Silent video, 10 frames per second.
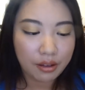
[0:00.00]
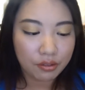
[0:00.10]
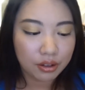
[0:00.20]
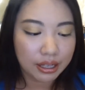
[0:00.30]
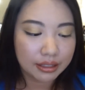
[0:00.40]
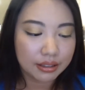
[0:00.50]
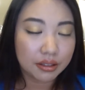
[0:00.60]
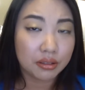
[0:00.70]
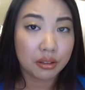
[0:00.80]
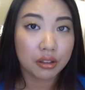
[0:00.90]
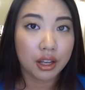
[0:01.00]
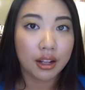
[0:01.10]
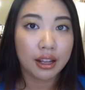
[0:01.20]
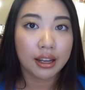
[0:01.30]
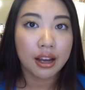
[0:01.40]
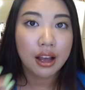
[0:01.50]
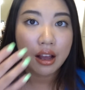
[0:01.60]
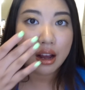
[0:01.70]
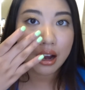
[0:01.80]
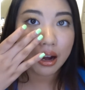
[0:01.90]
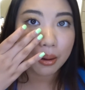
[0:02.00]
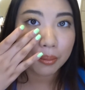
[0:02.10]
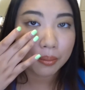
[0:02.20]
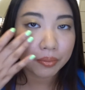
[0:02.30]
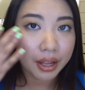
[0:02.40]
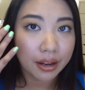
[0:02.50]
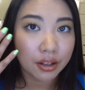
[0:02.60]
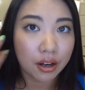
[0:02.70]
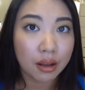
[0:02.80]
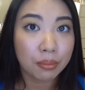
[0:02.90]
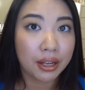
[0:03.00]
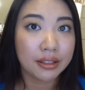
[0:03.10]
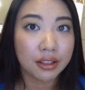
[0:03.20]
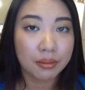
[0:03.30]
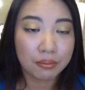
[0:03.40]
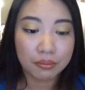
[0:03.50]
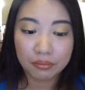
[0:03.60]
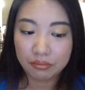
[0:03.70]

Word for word: I felt like this is a good like um, under eye blending